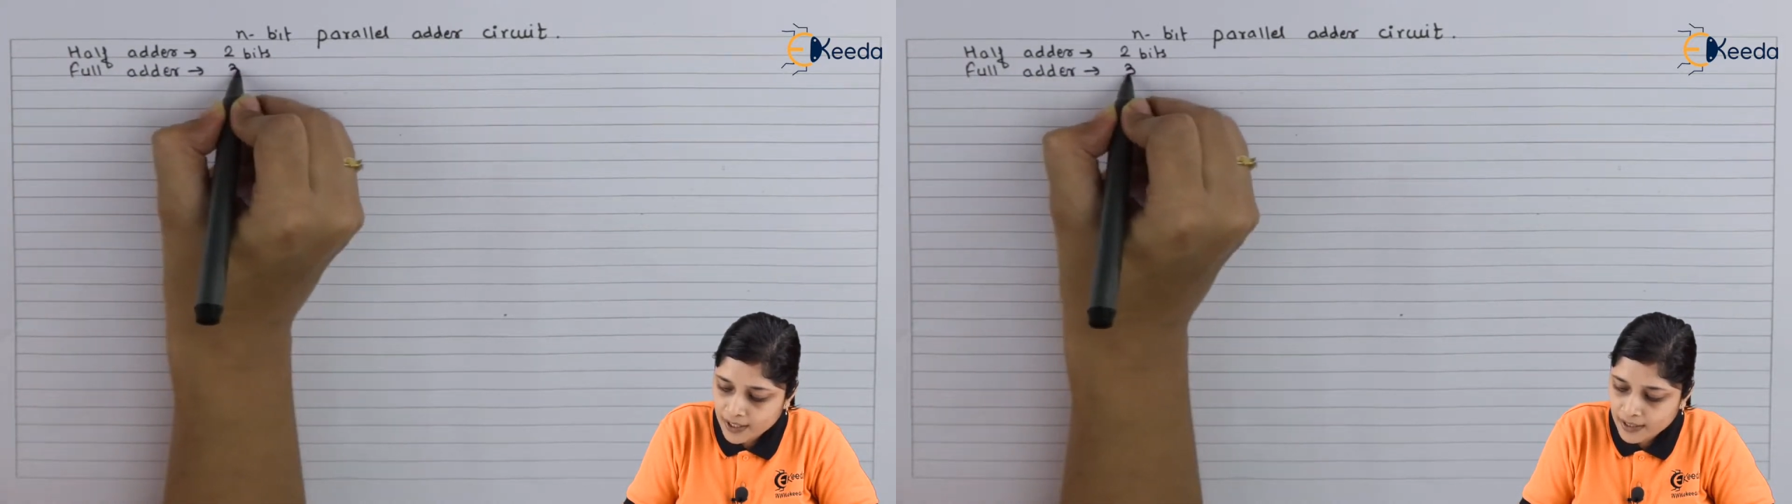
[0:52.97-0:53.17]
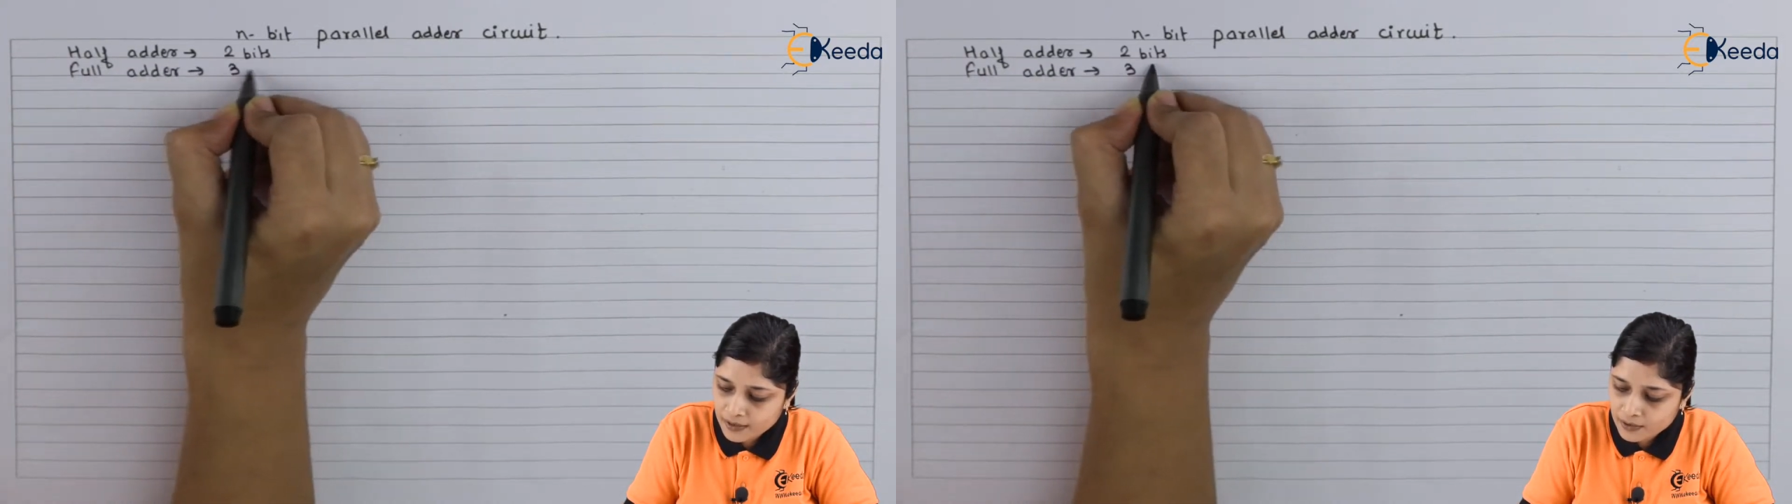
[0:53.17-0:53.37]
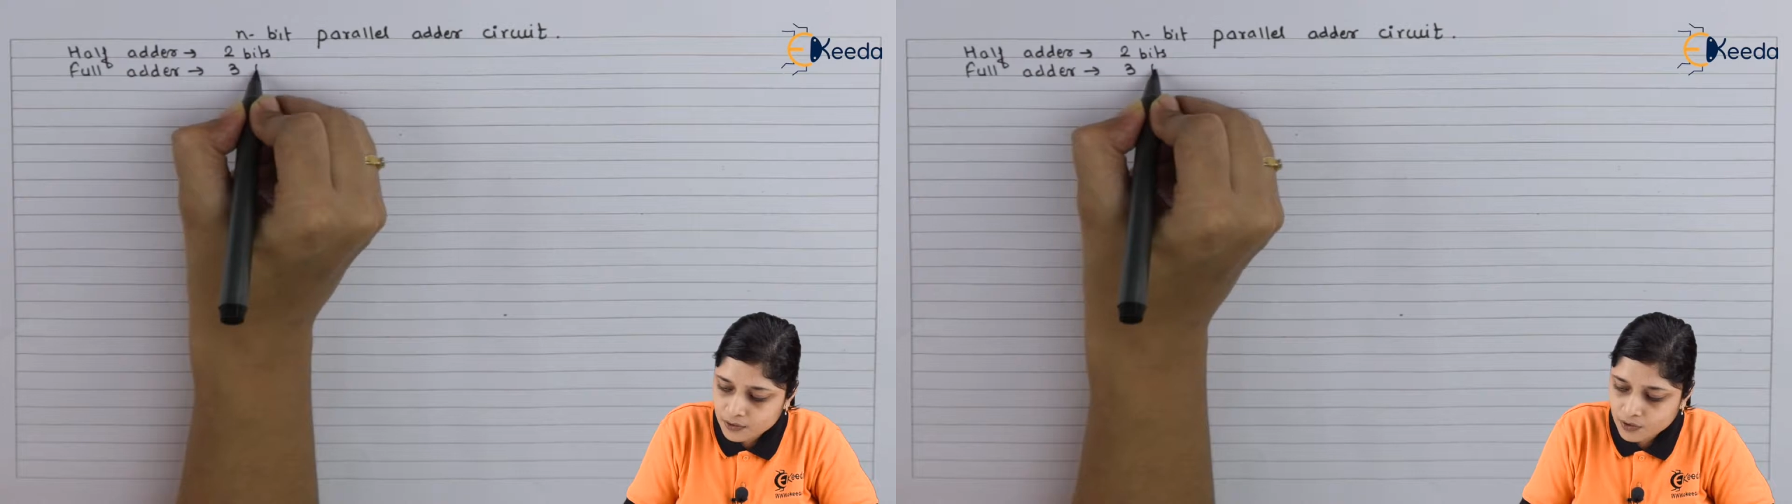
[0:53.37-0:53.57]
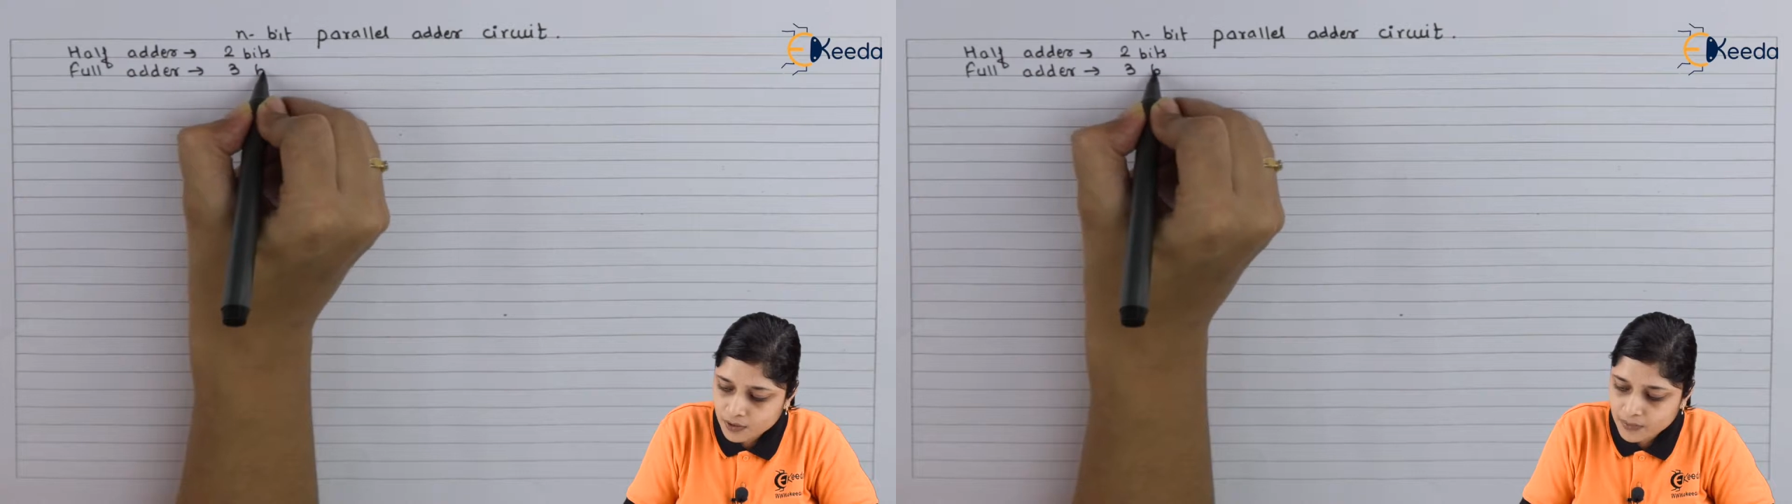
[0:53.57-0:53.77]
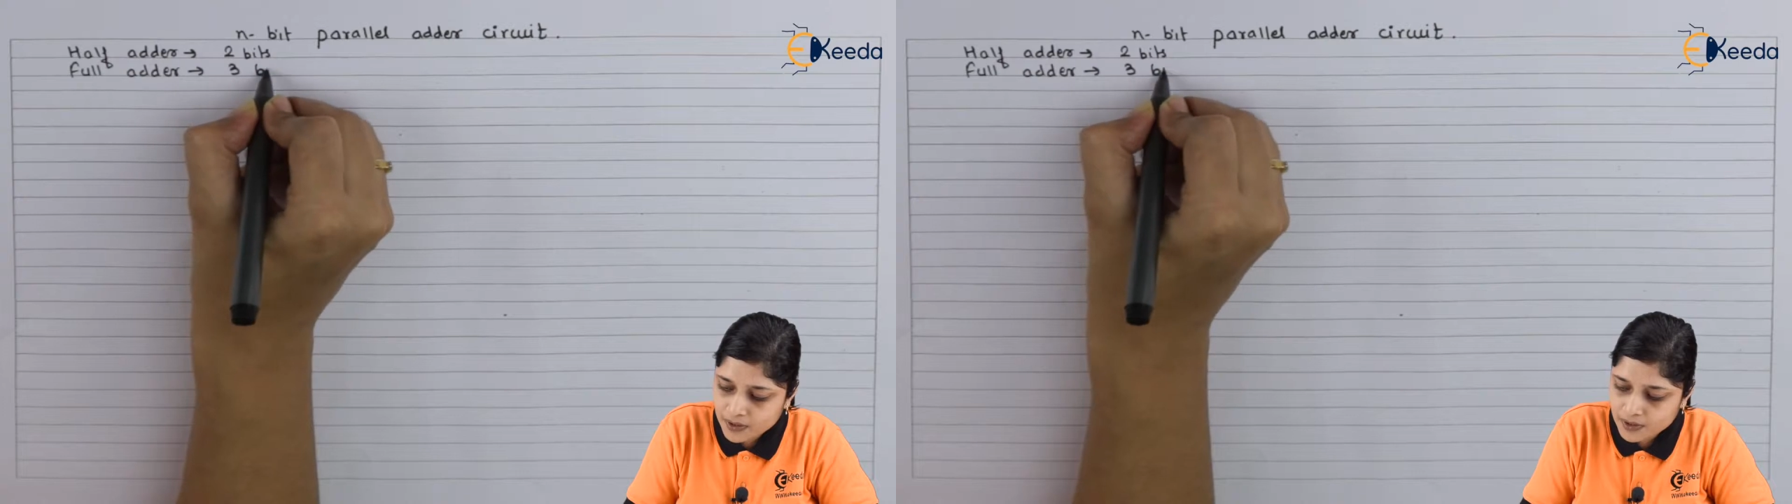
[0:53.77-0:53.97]
add
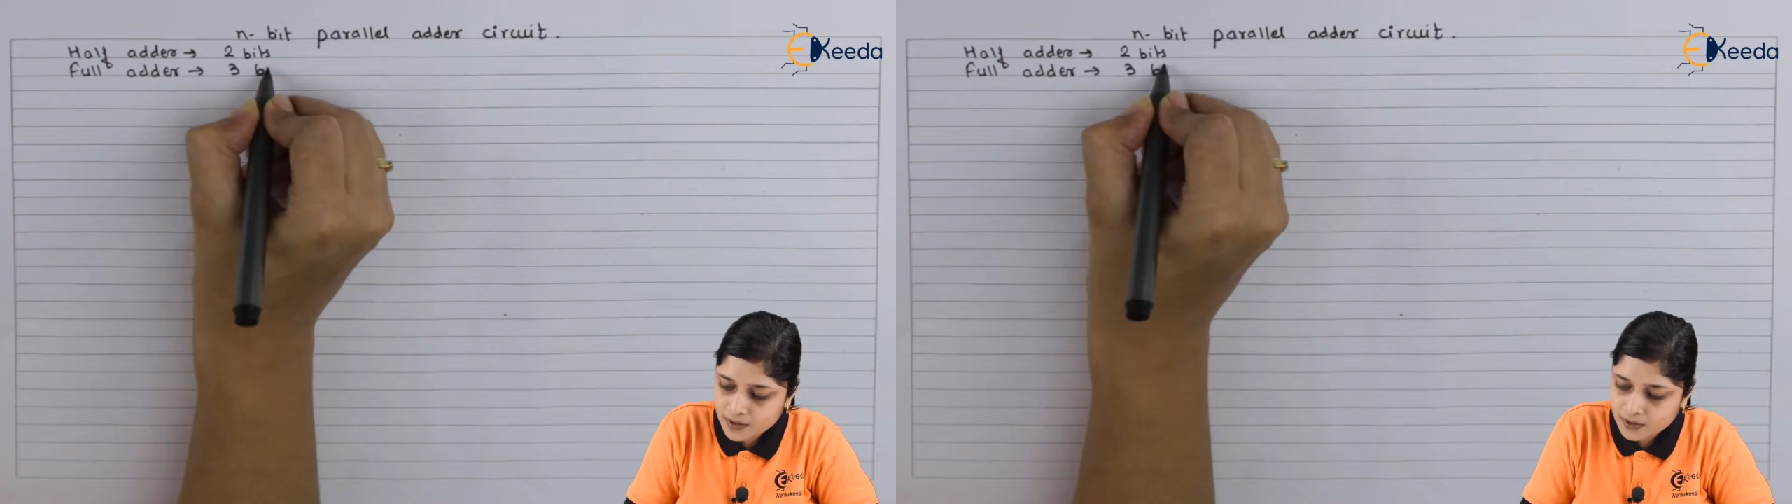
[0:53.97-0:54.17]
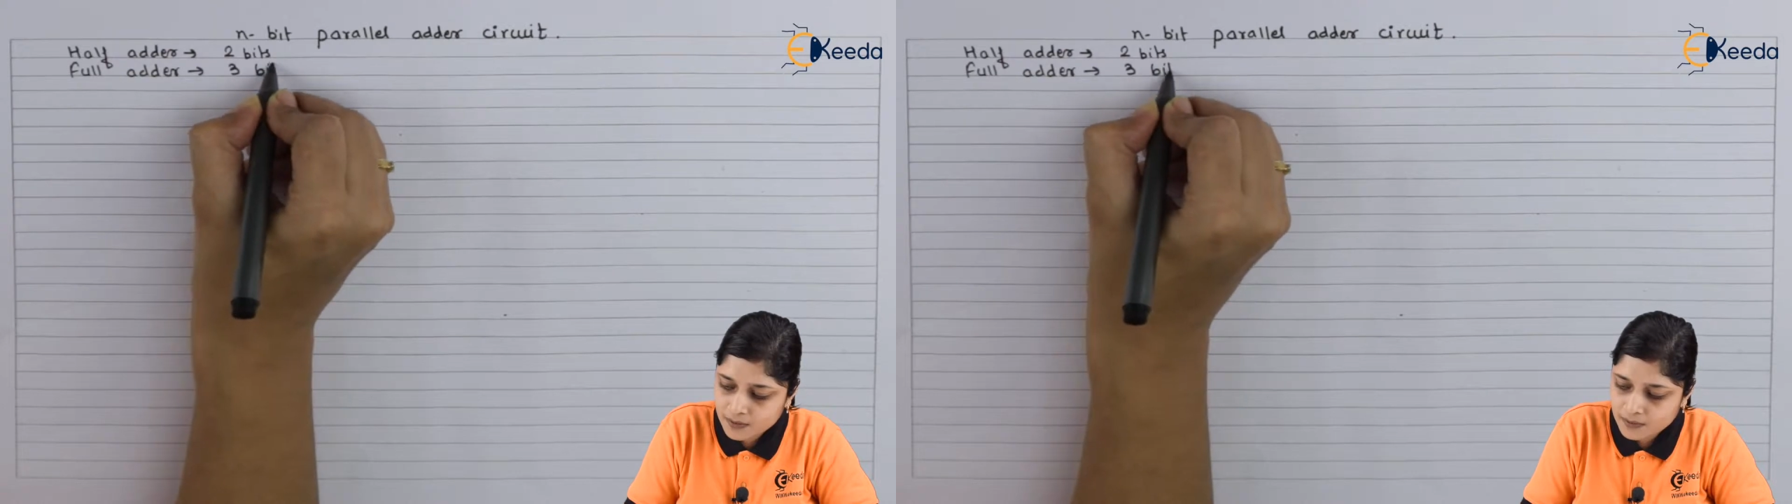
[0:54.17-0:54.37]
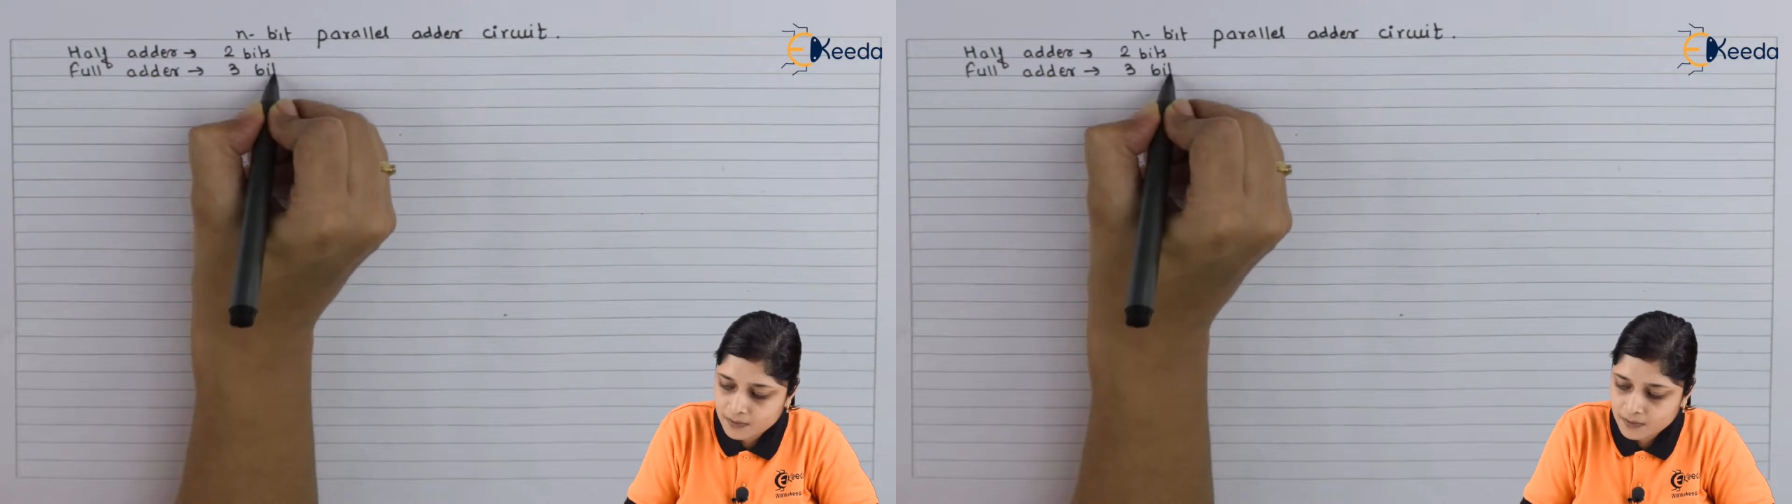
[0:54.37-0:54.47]
three bits.